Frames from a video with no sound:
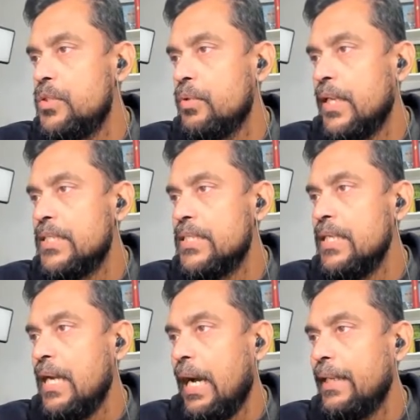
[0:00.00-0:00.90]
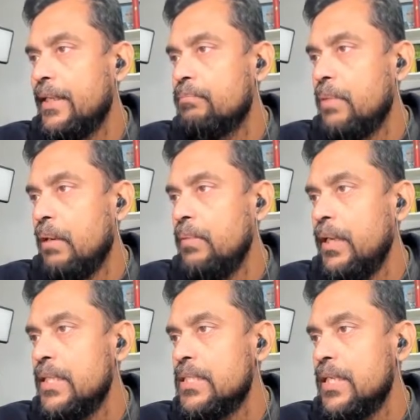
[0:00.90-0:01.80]
you can see inetpub
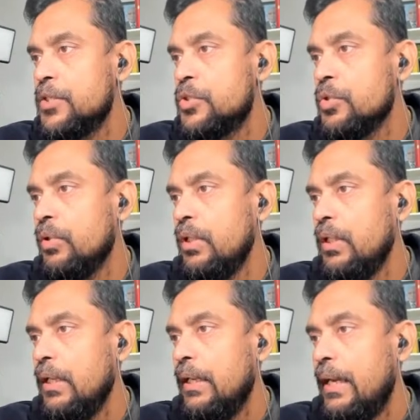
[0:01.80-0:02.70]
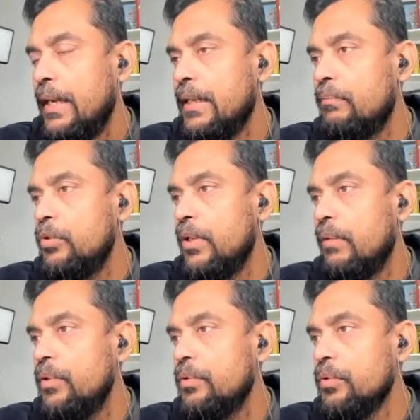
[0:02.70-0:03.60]
is installed and
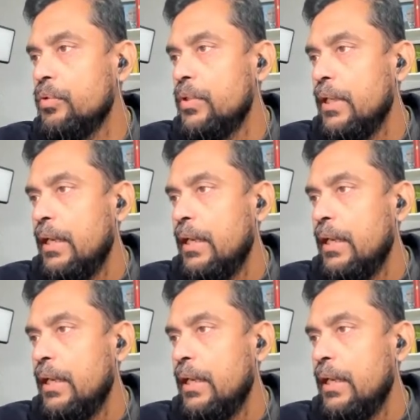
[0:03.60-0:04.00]
www-root,